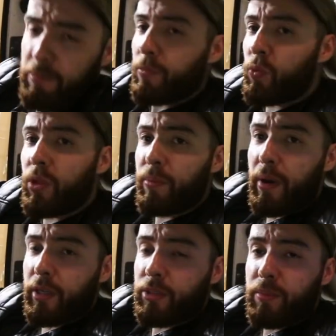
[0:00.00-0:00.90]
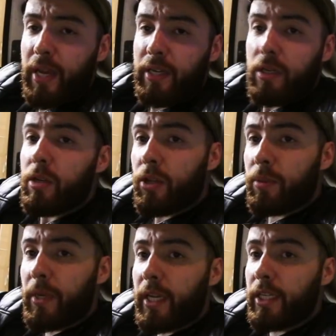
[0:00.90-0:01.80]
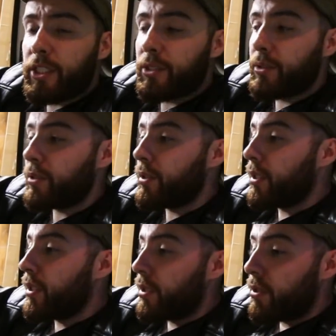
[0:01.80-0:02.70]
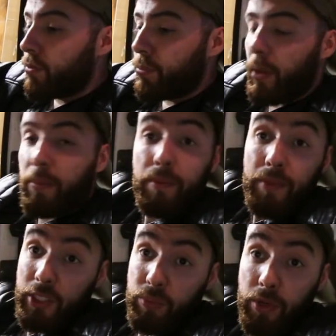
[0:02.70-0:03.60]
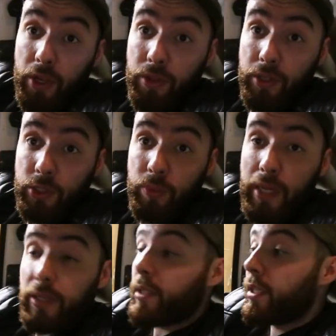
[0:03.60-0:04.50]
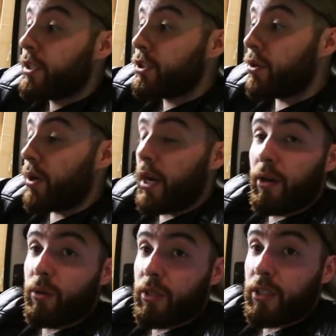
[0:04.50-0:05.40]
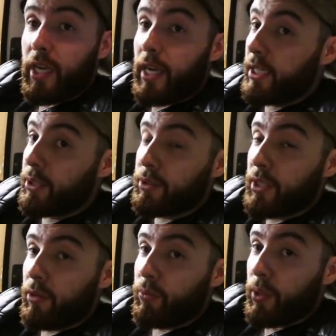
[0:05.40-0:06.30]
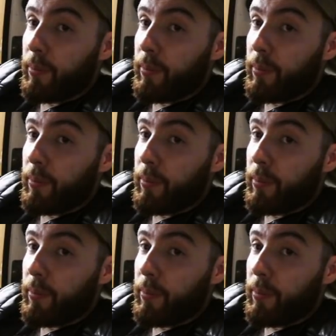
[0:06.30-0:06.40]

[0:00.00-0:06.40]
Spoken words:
wheel bearings are bad, not a big issue, no problem, that's what I thought as well. So I ordered a new set of wheel